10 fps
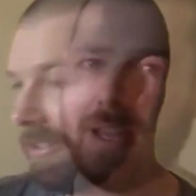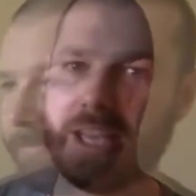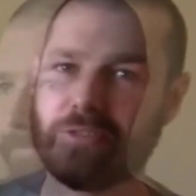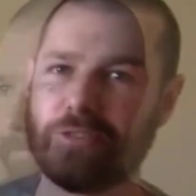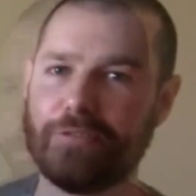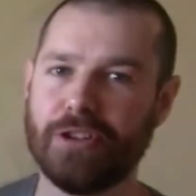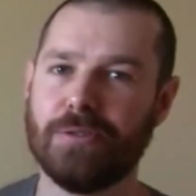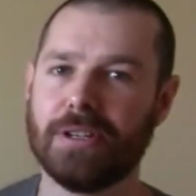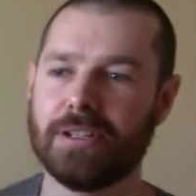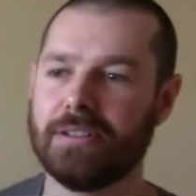As for
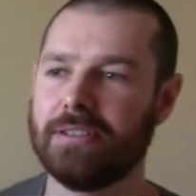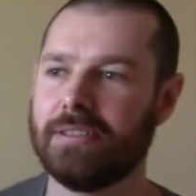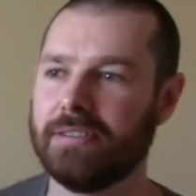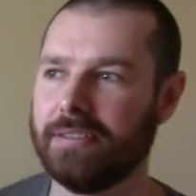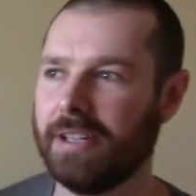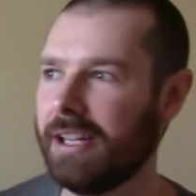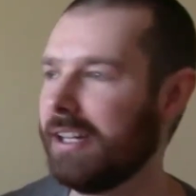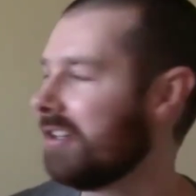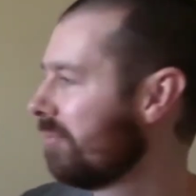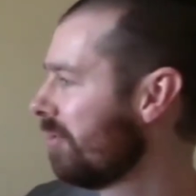viewing,
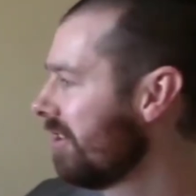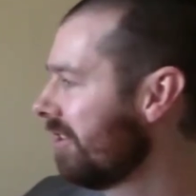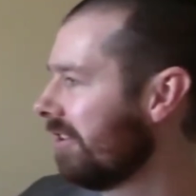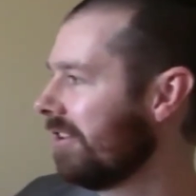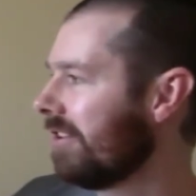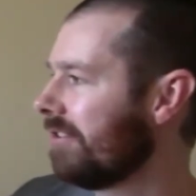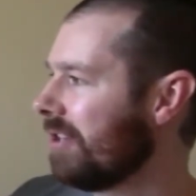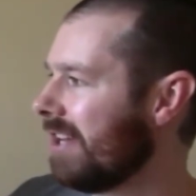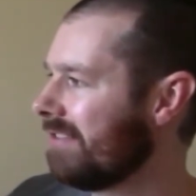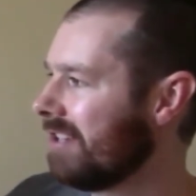uh, it's pretty good. You
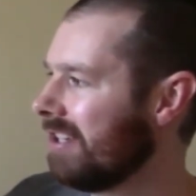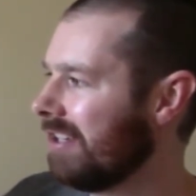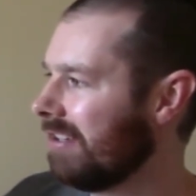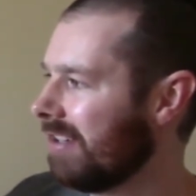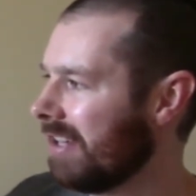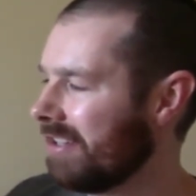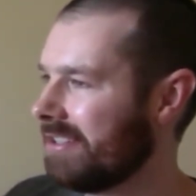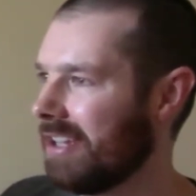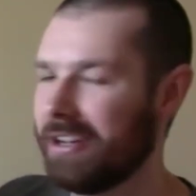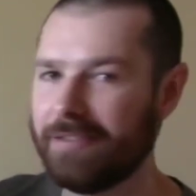have a, as I
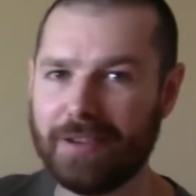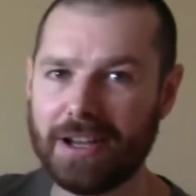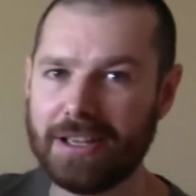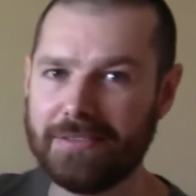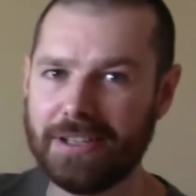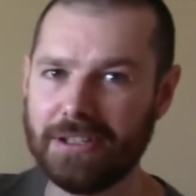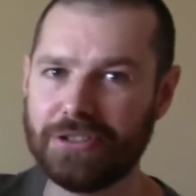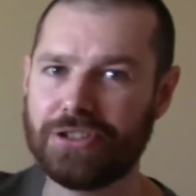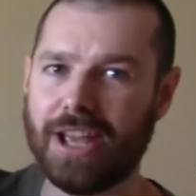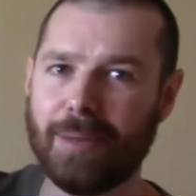said, a
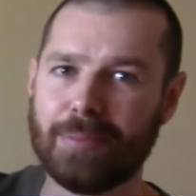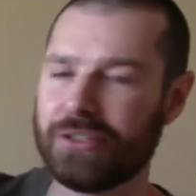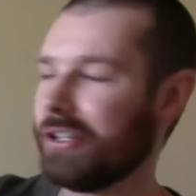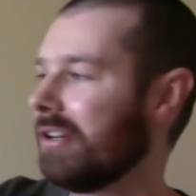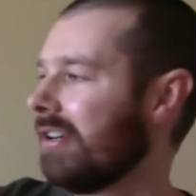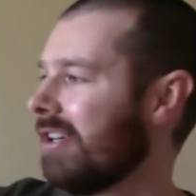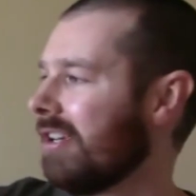5-inch aperture,